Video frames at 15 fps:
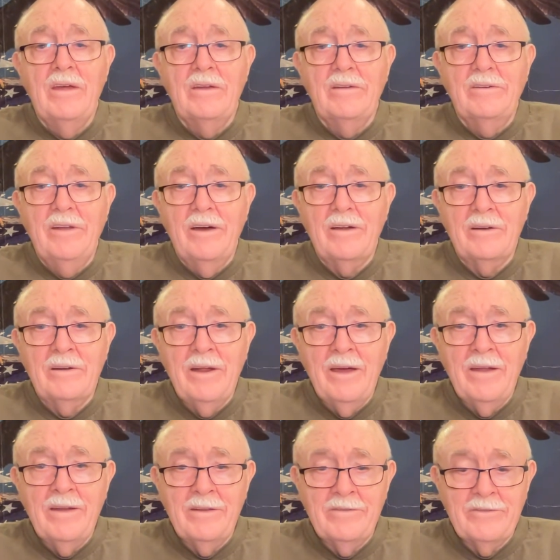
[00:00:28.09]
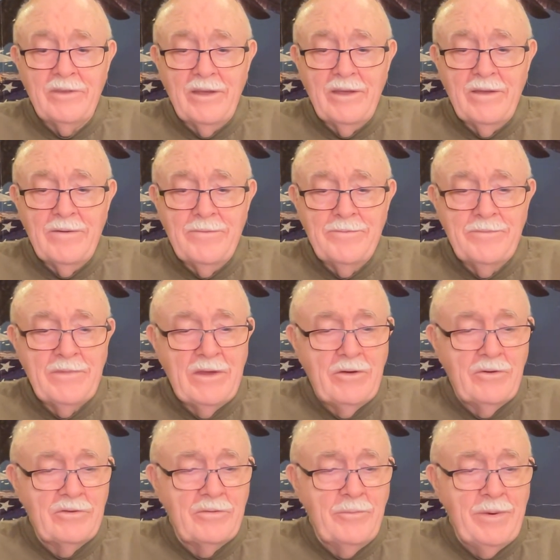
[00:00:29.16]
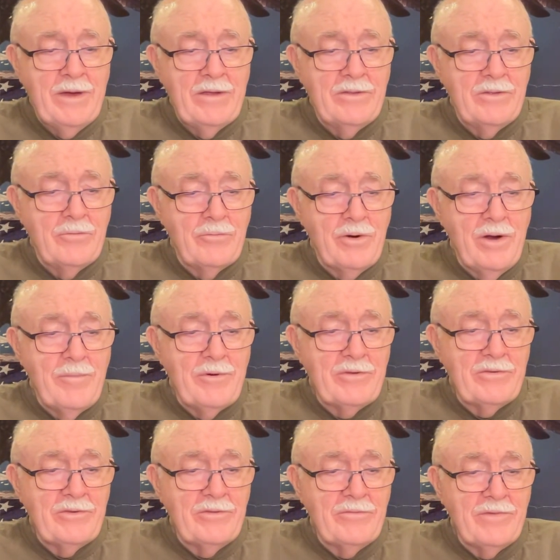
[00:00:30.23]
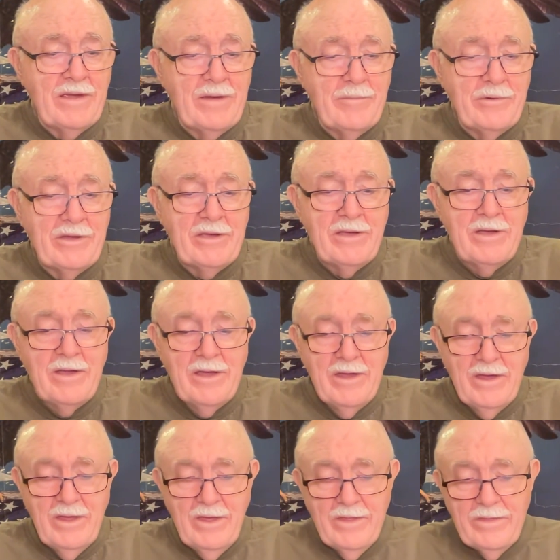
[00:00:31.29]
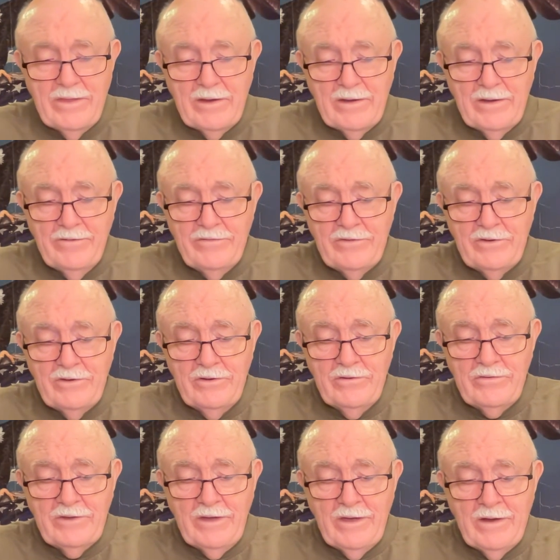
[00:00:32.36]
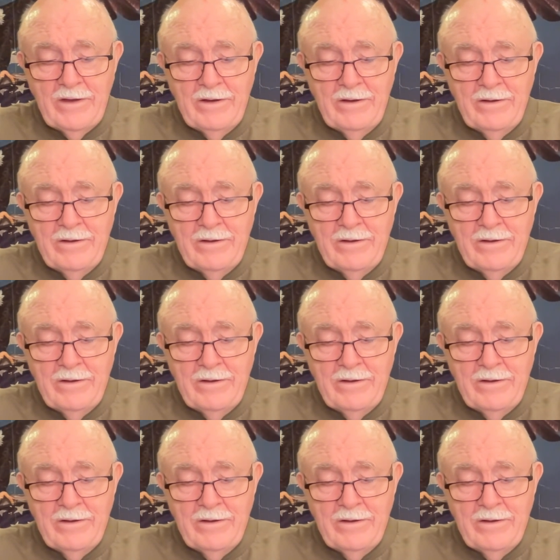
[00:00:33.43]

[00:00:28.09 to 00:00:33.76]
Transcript: Duck Dynasty. It was about the Robertson family that lives in Louisiana,